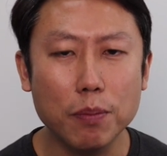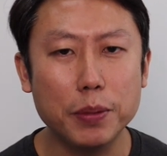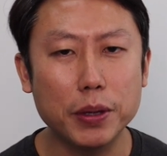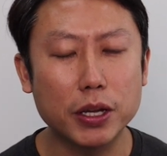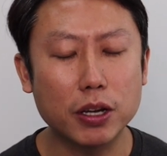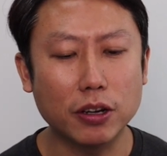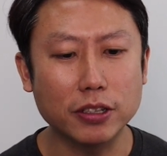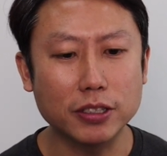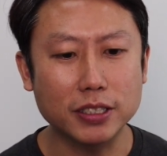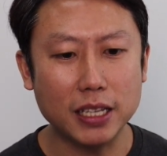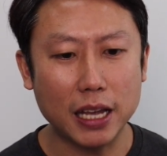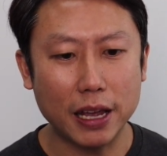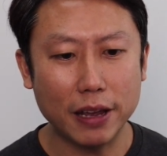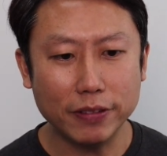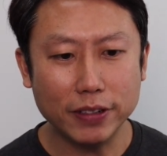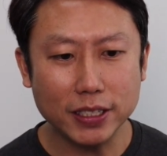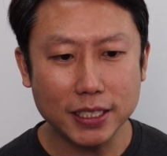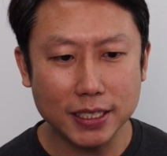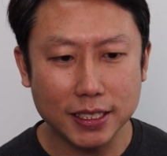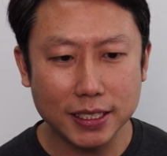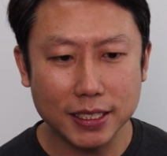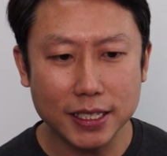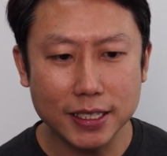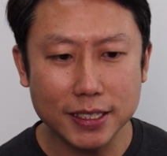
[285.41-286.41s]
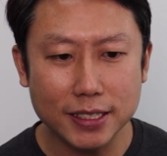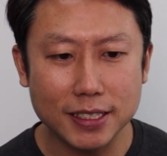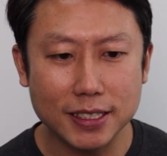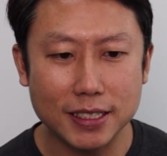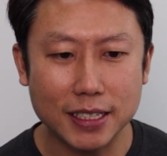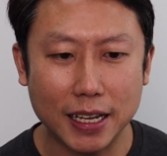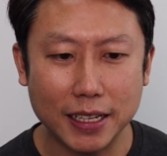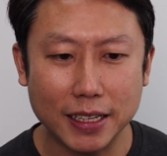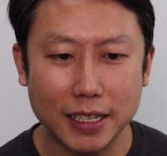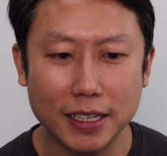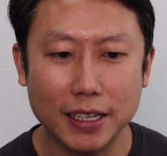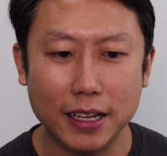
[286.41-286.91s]
because ever since
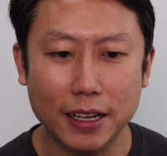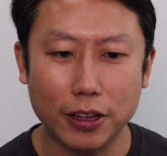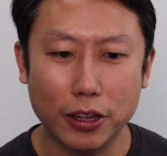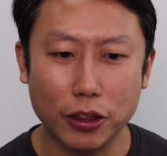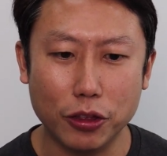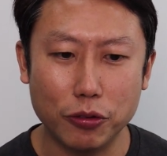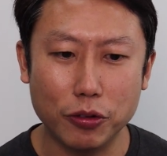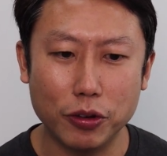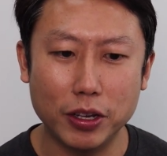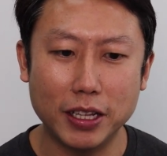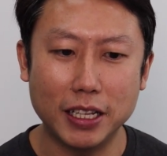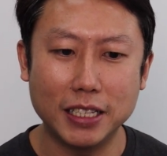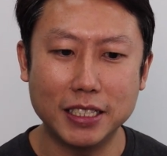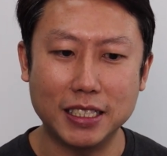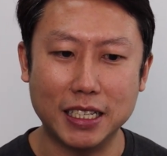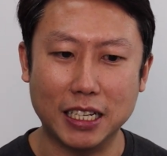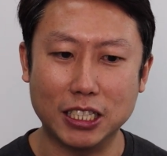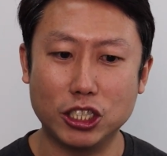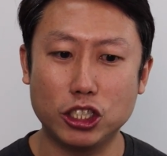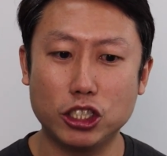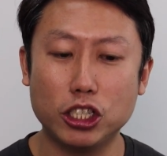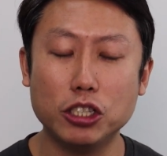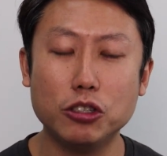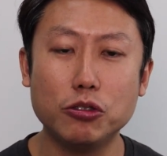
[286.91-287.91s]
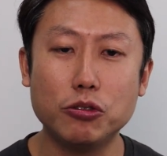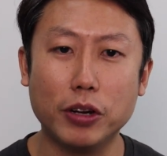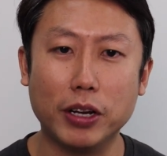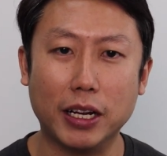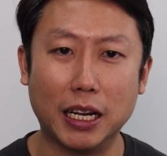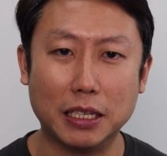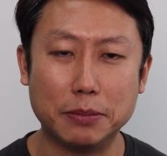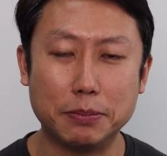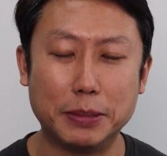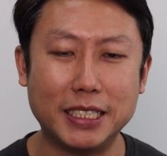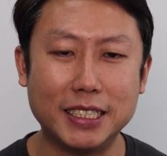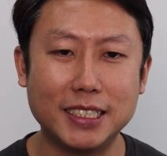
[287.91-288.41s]
1983 this exchange
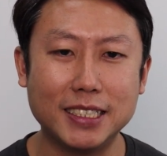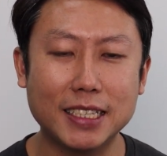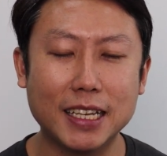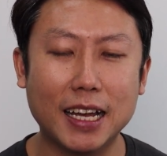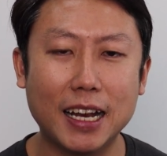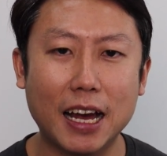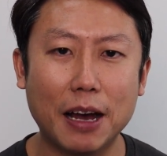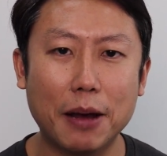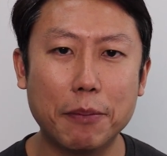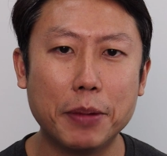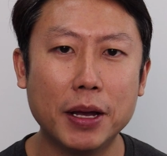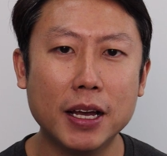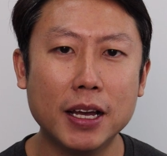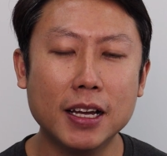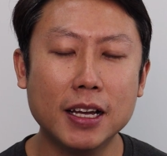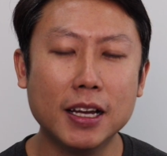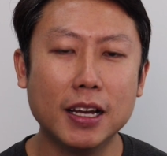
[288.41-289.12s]
rate has been set up,